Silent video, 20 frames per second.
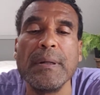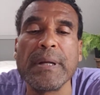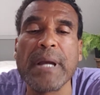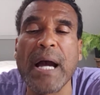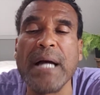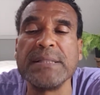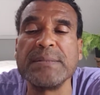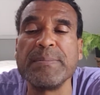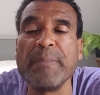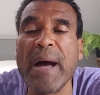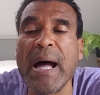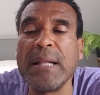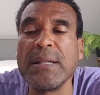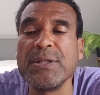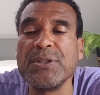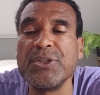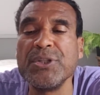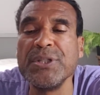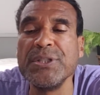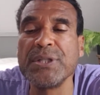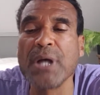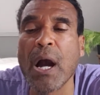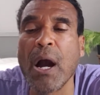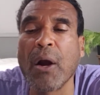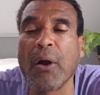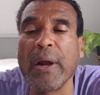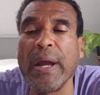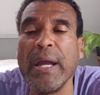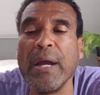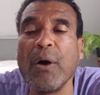Cosmologies
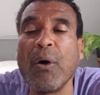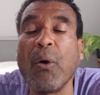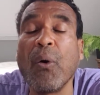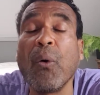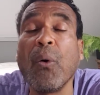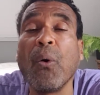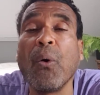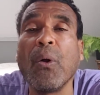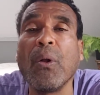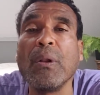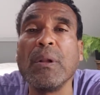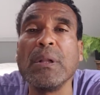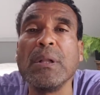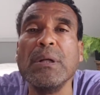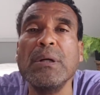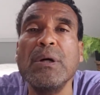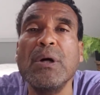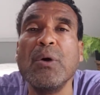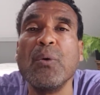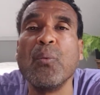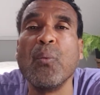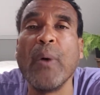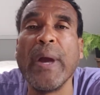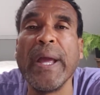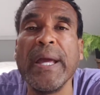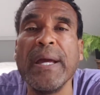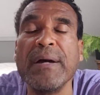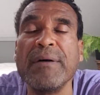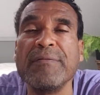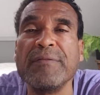are a whole
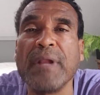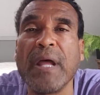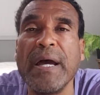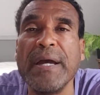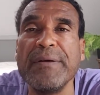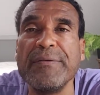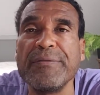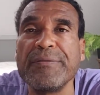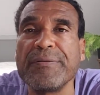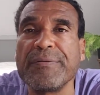way of life.